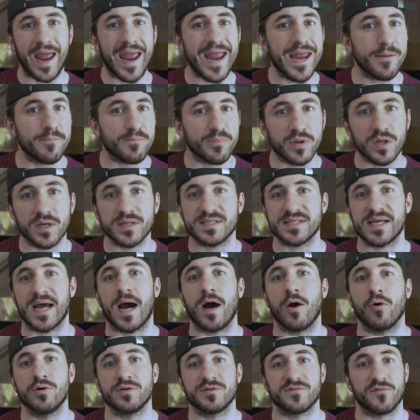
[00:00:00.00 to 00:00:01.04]
Eight plus
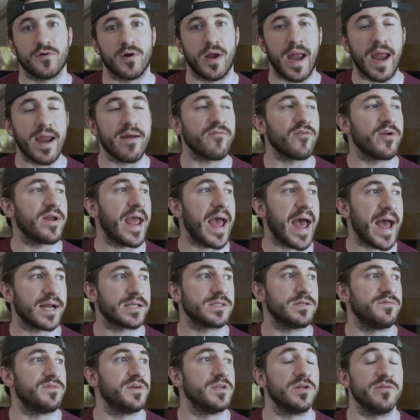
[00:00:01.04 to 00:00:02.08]
hours for every
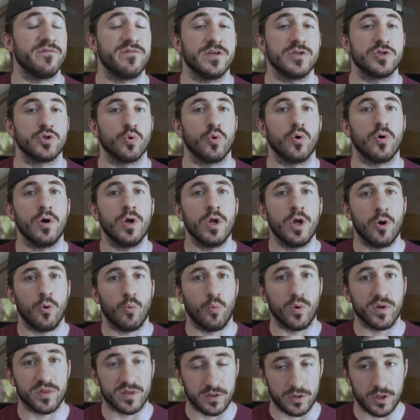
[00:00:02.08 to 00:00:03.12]
active individual
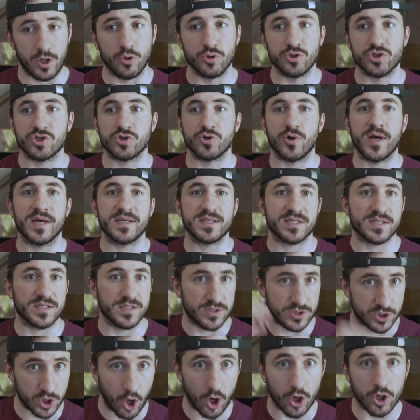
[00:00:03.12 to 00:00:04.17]
with low stress,
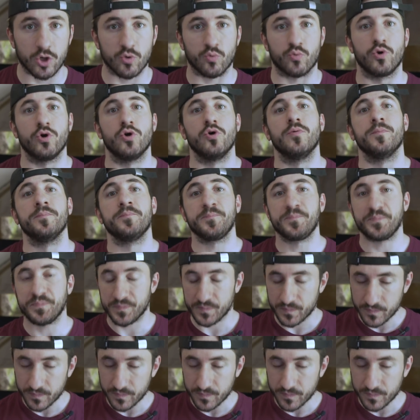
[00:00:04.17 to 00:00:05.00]
dark room,